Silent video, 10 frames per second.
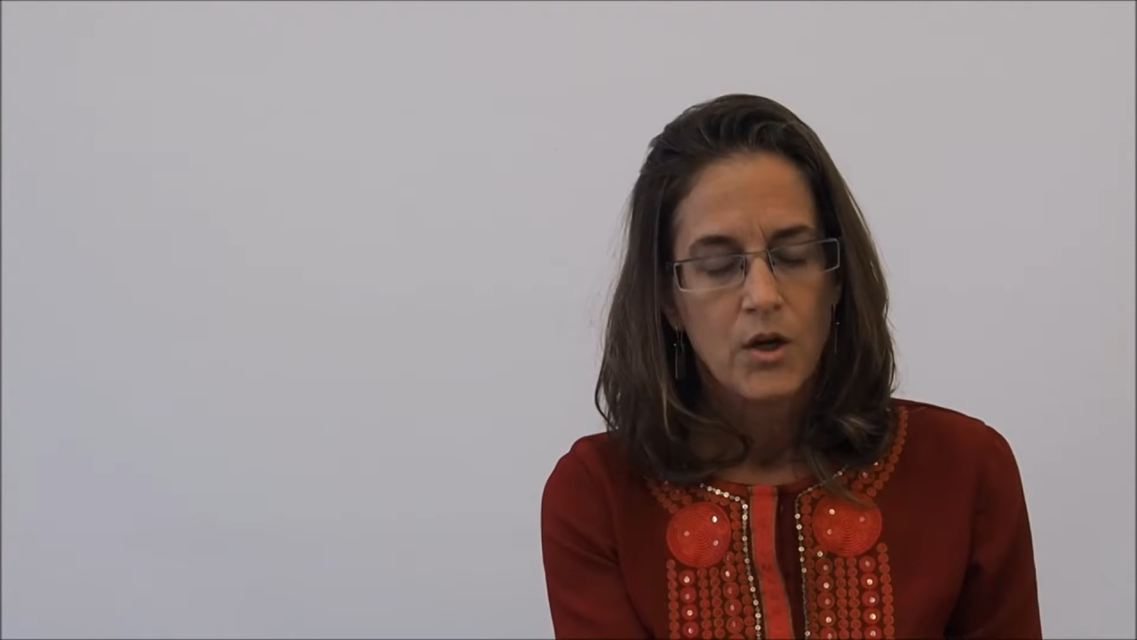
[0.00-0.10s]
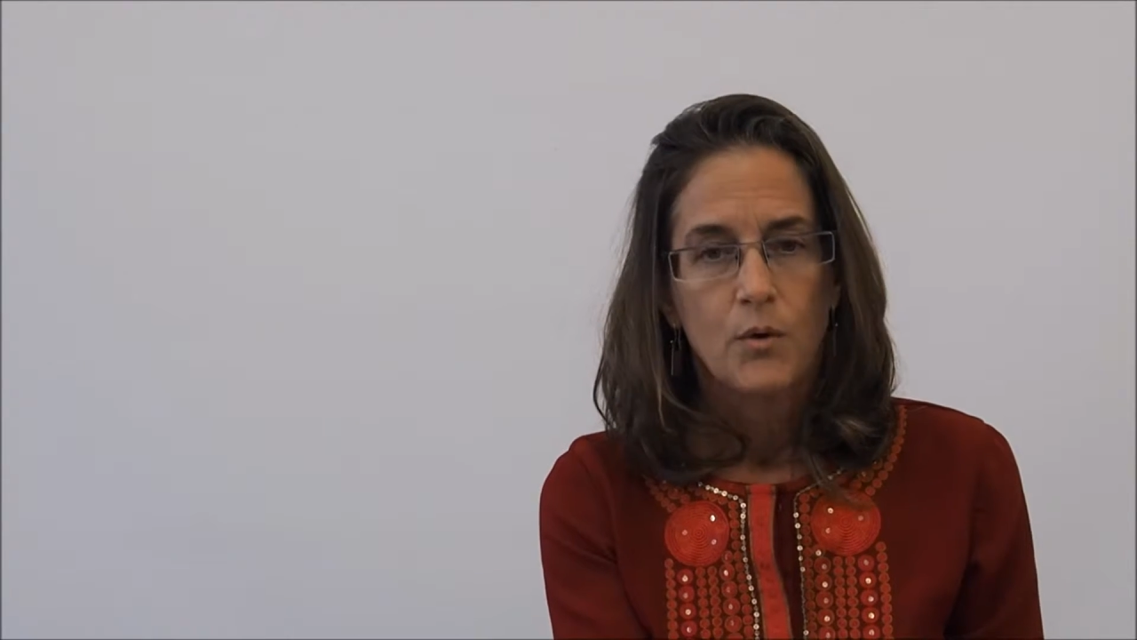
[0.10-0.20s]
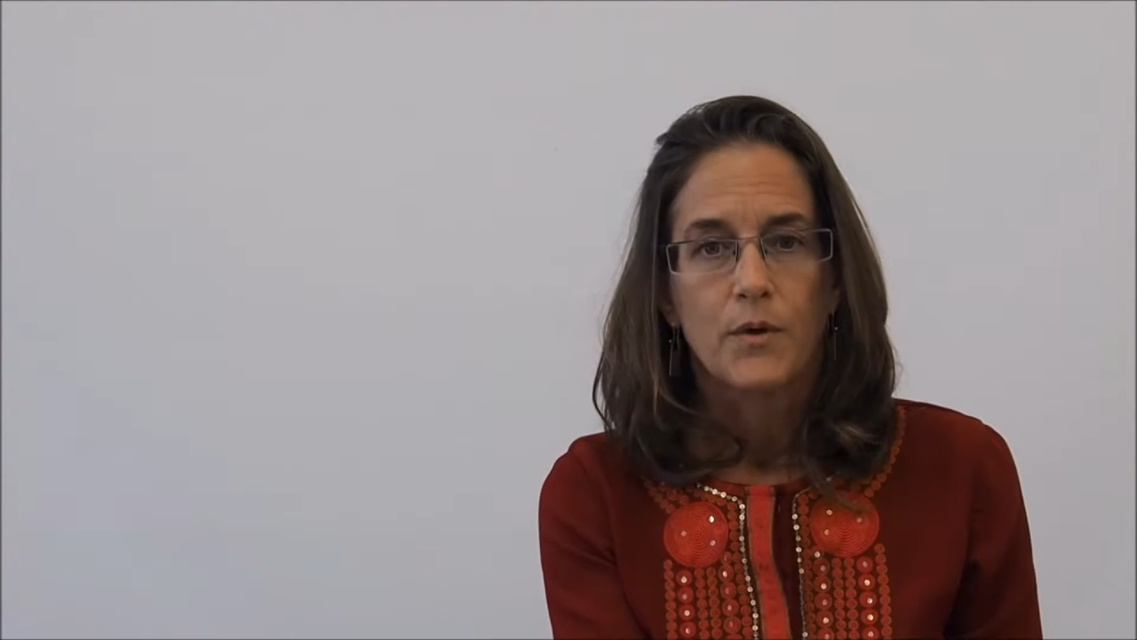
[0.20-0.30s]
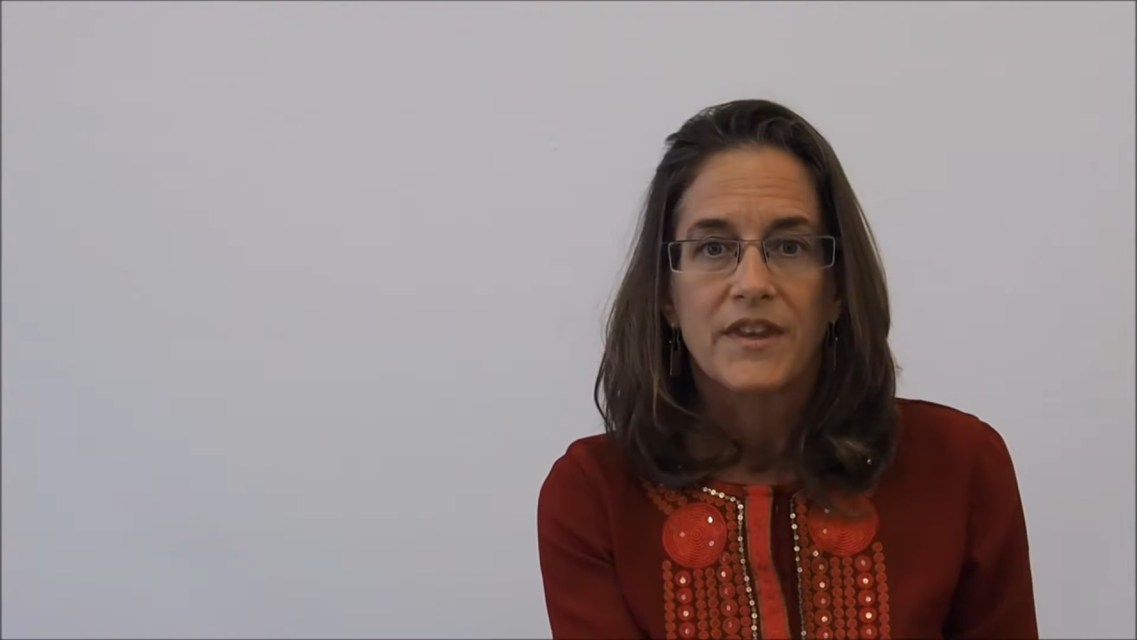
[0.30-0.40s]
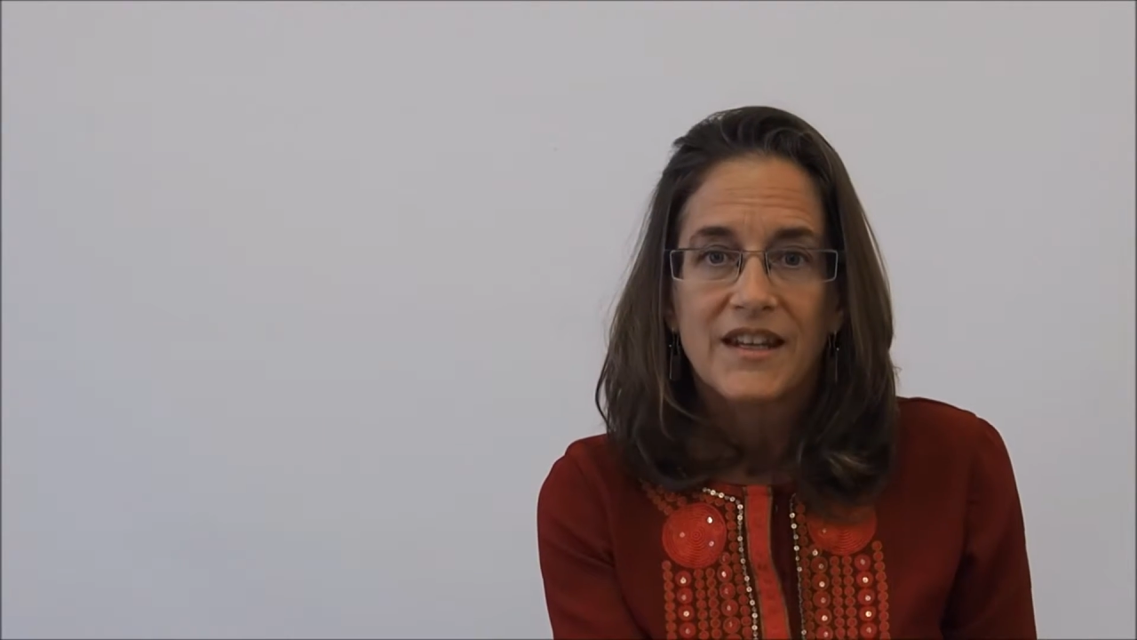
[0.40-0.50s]

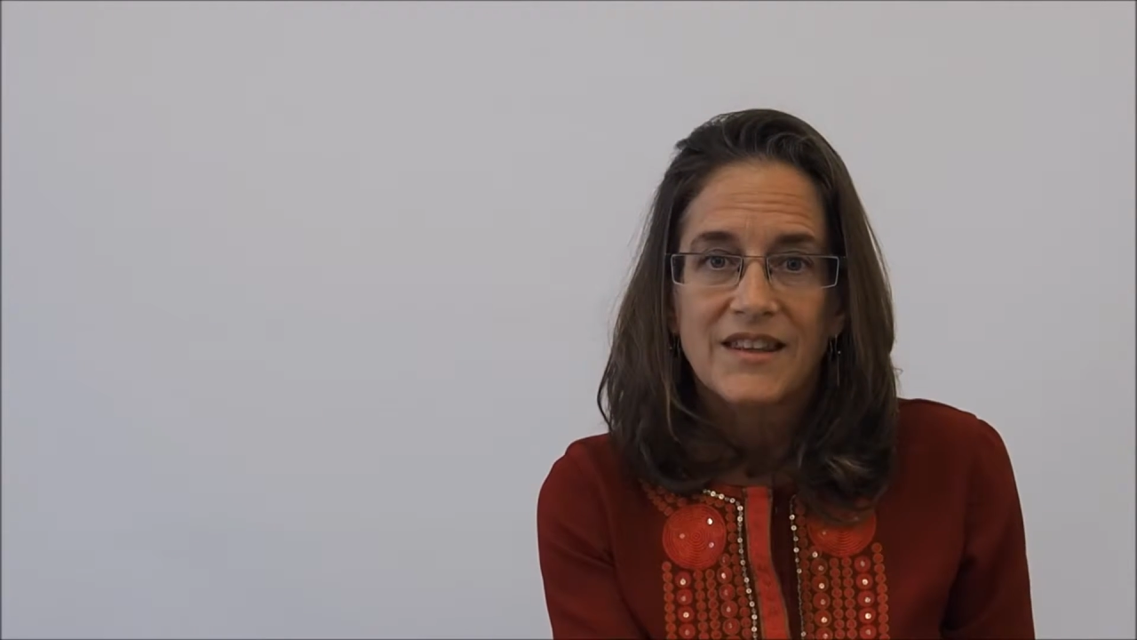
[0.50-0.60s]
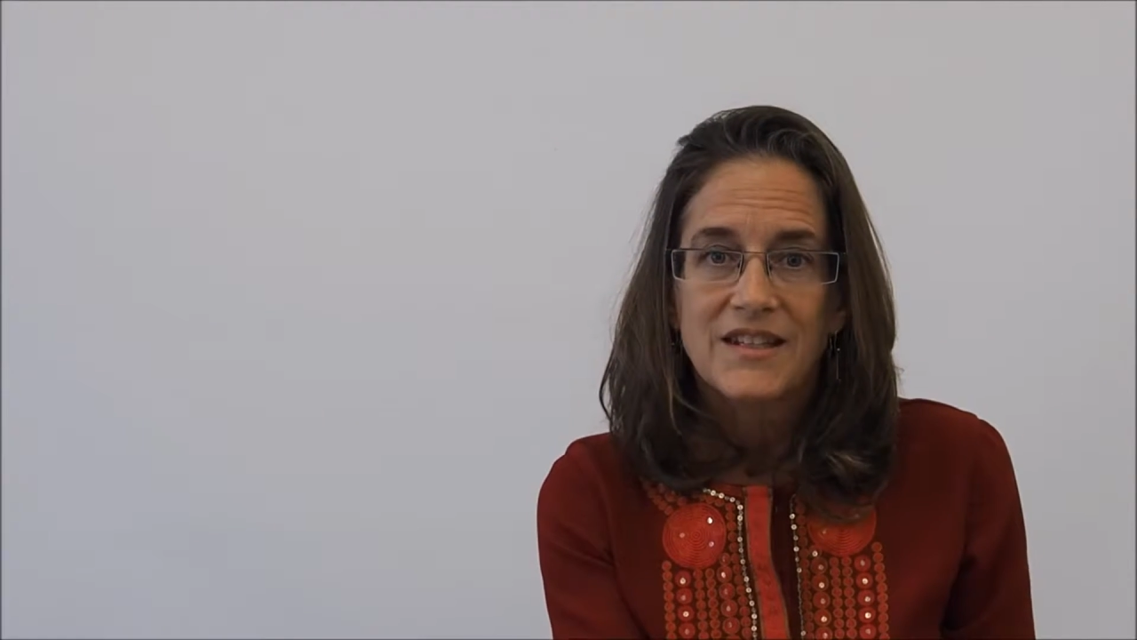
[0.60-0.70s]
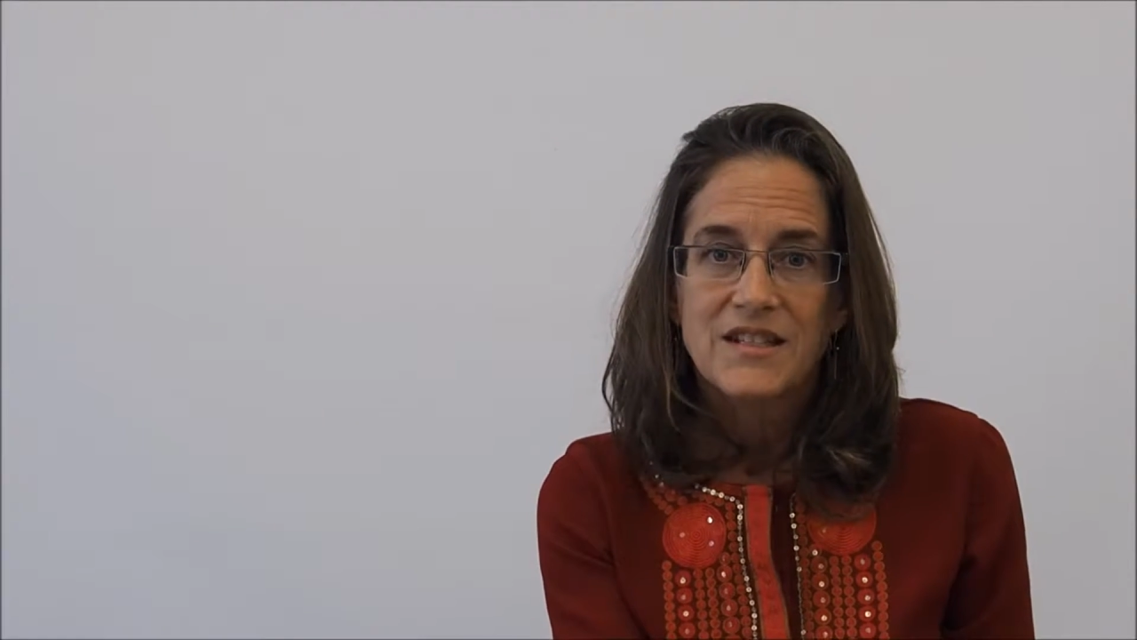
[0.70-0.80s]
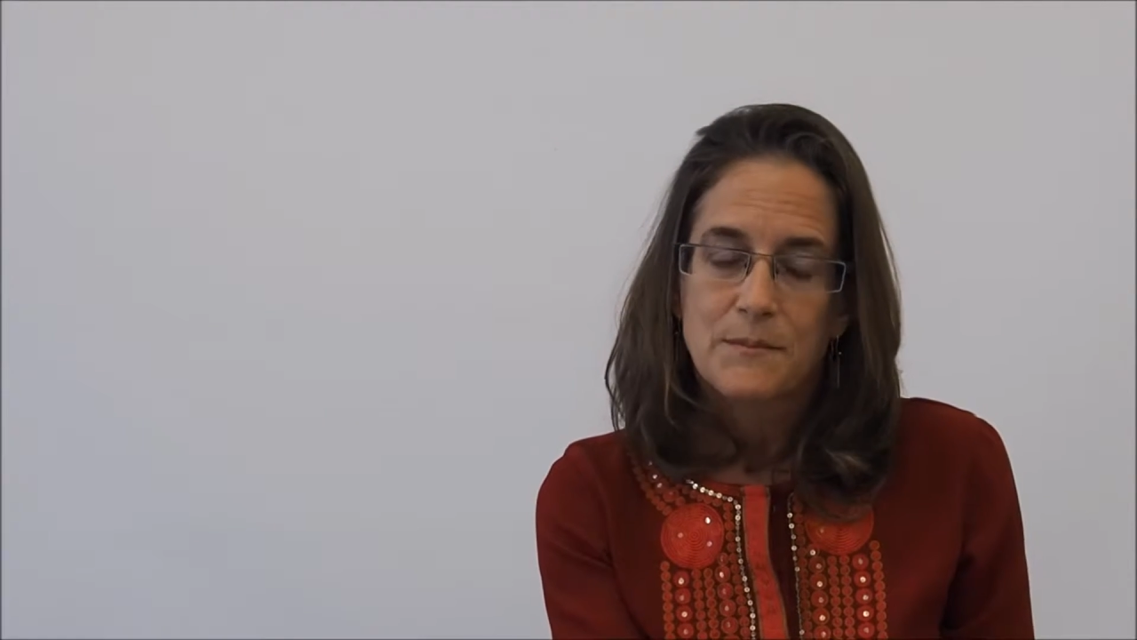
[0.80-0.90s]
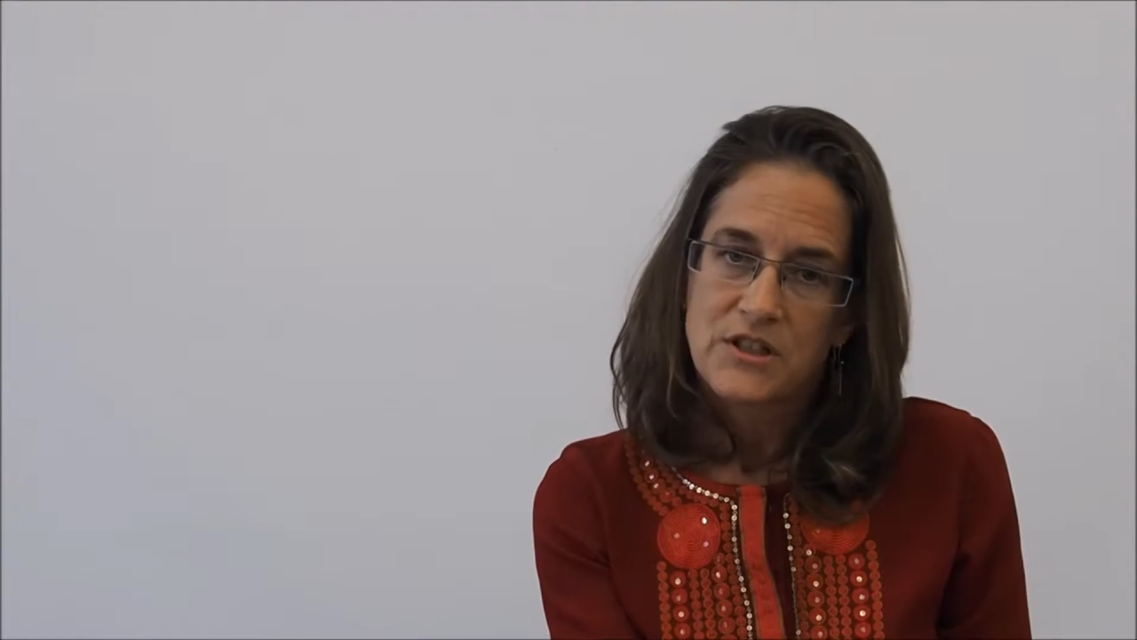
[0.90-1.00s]
Within
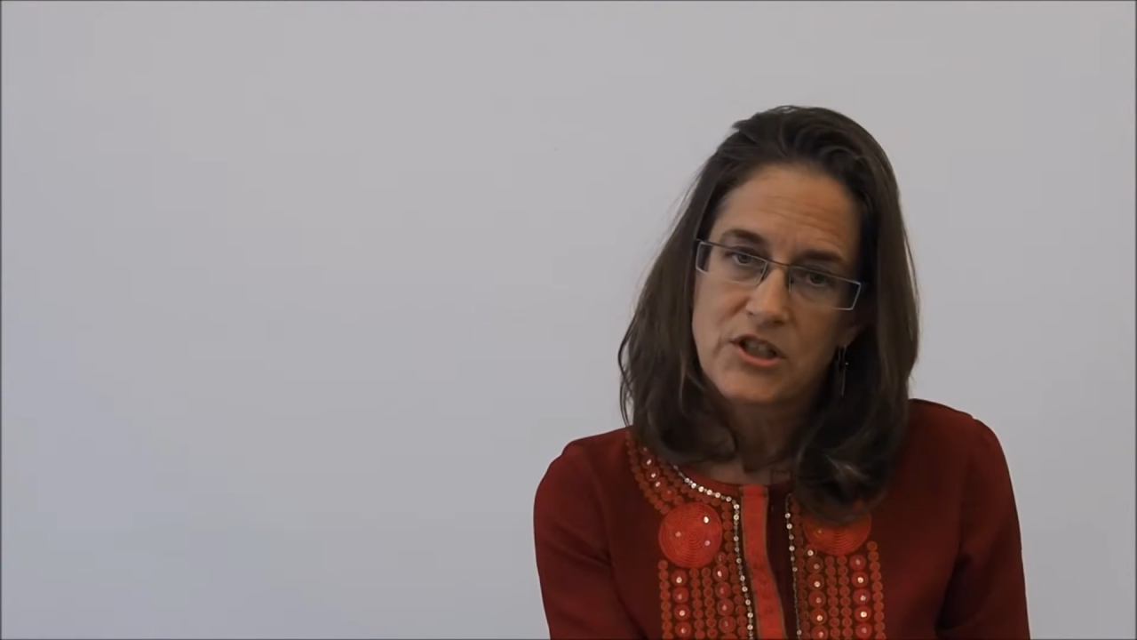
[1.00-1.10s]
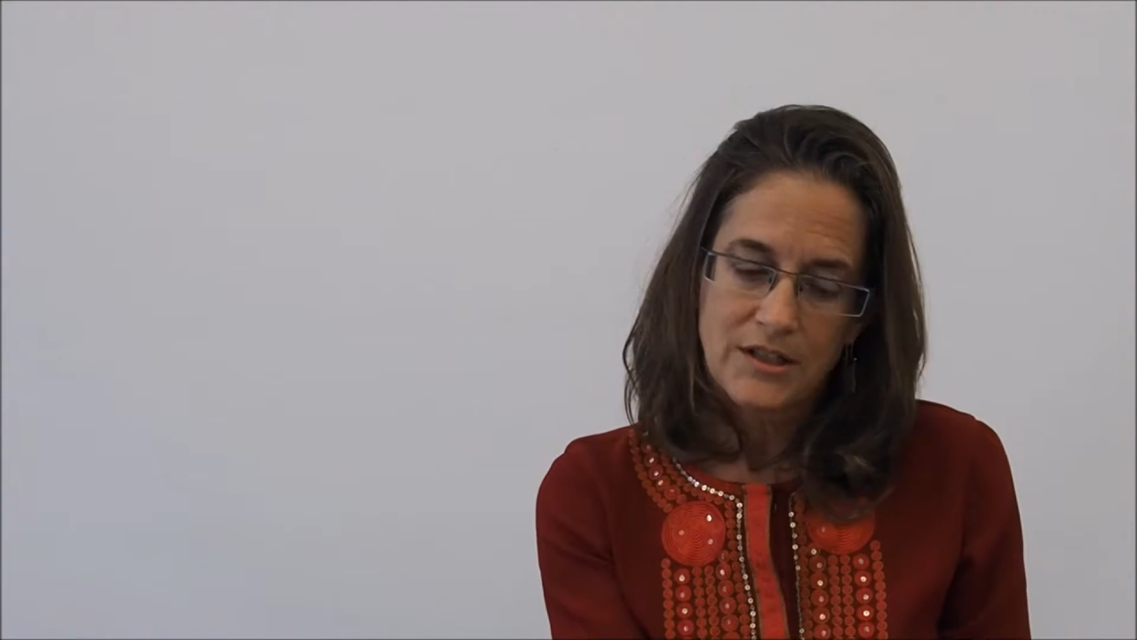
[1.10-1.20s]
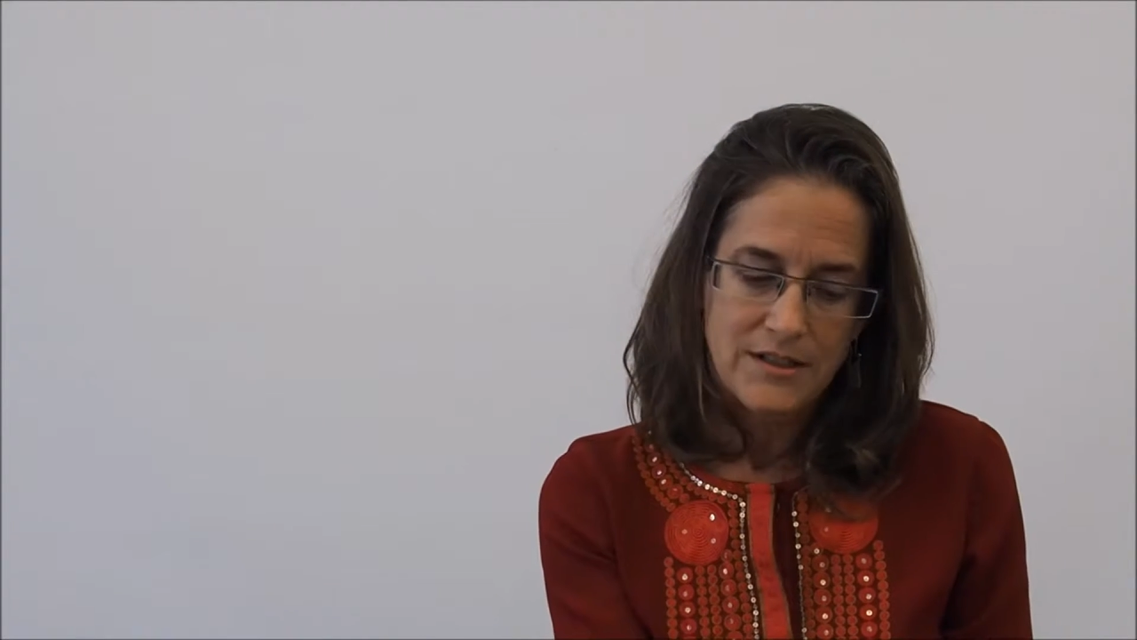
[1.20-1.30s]
this mission